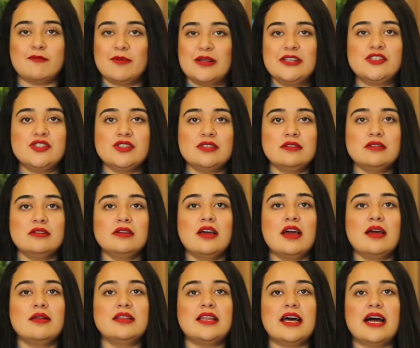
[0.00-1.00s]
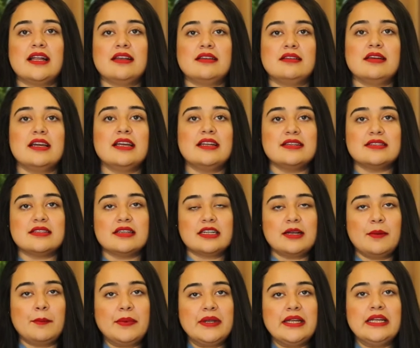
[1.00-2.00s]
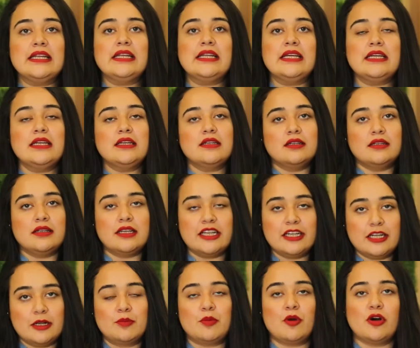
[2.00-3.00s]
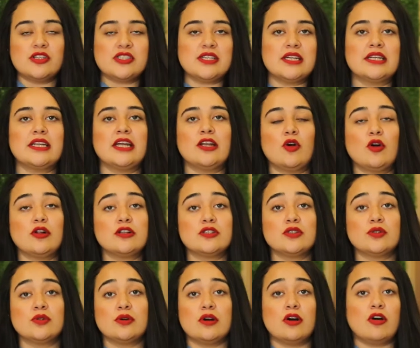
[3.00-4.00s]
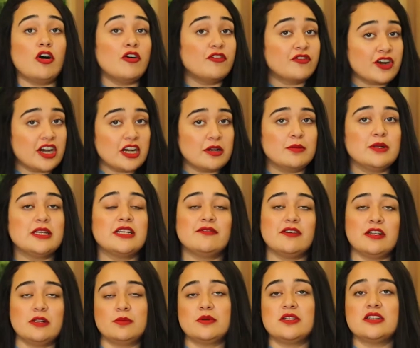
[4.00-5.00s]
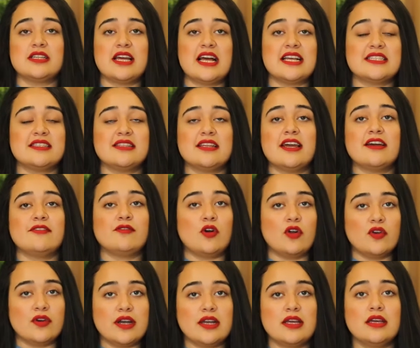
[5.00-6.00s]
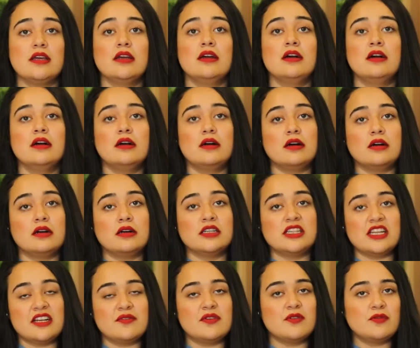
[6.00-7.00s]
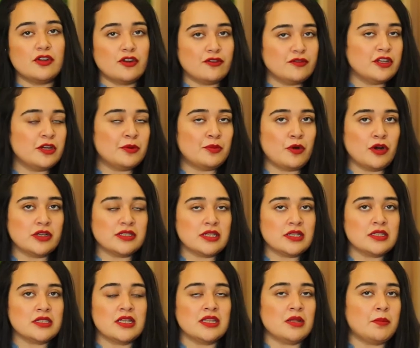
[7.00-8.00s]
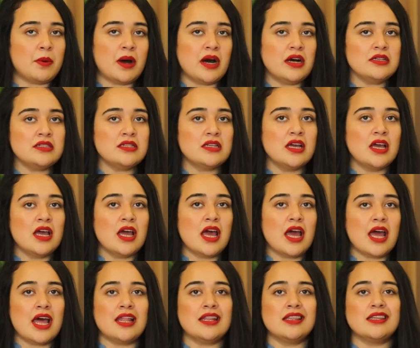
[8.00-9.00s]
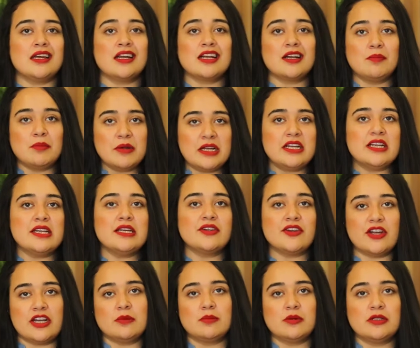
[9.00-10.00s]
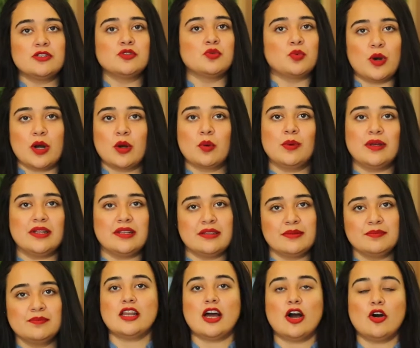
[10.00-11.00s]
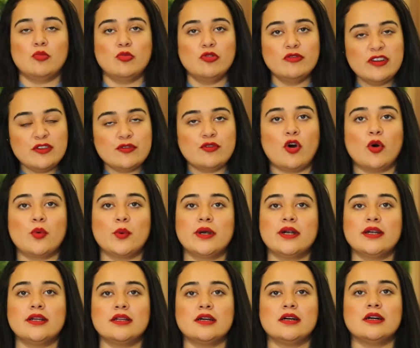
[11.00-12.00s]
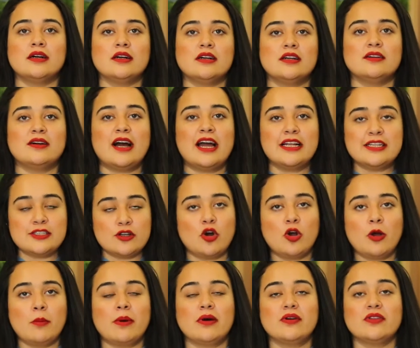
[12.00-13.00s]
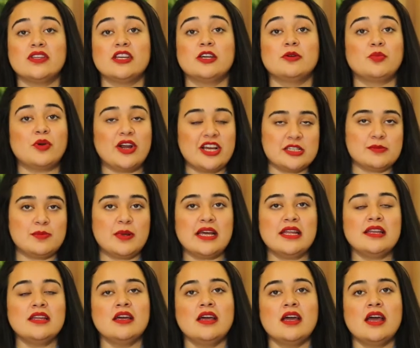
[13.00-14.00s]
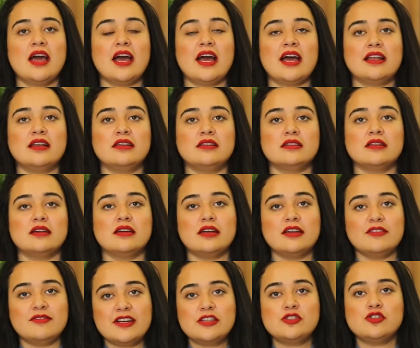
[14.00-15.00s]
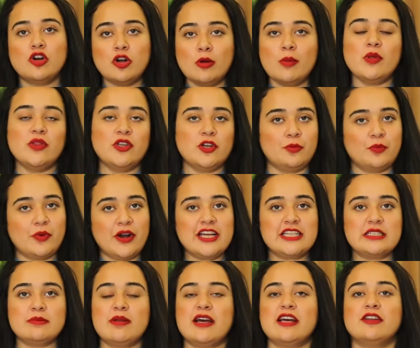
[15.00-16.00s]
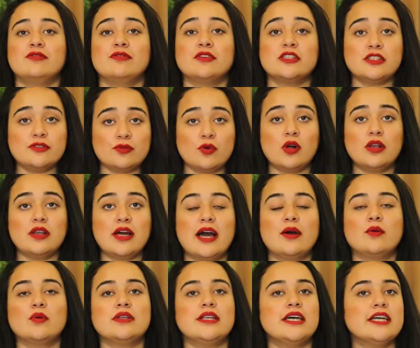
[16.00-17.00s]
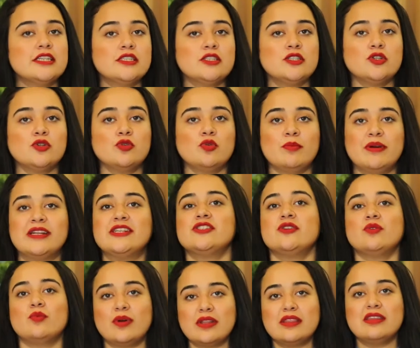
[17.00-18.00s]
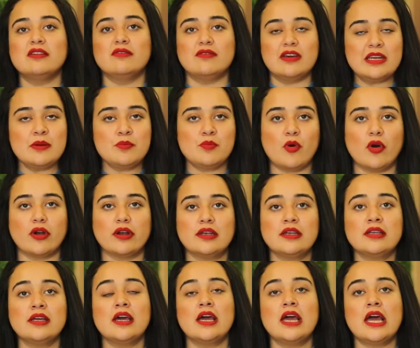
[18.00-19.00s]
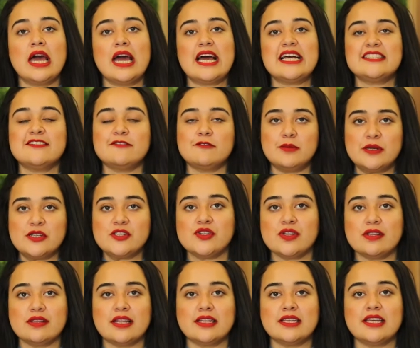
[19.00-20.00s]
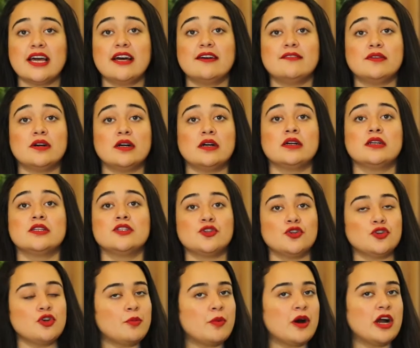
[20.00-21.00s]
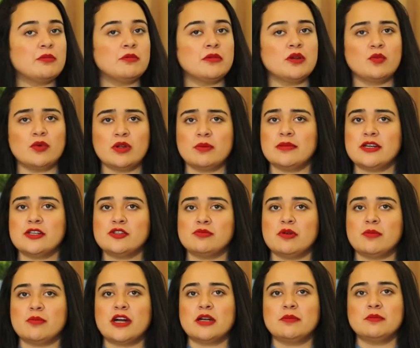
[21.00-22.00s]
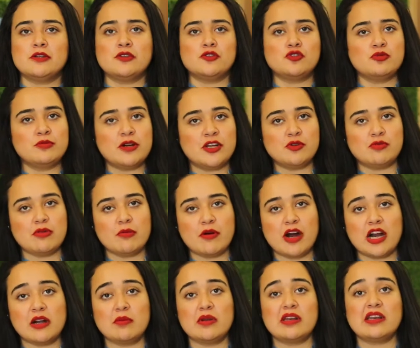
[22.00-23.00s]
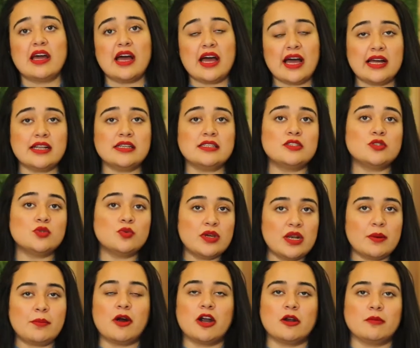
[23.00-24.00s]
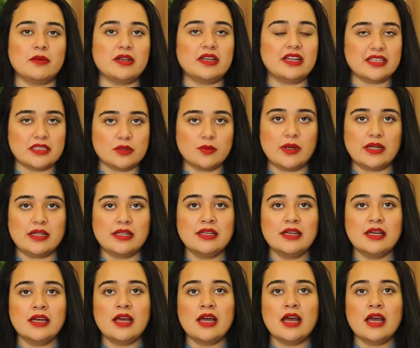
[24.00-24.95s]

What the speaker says: I've mentioned that it is a completely legal project and also of credible developers, as they have already delivered one of their projects in the past and they are completely credible to work with. Now moving forward, I'll talk about their price plan. And if I talk about their price plan, first of all, I would like to mention one thing very important. As I've mentioned that they have a studio apartment, one bedroom apartment, two bedroom apartment and suite apartment as well.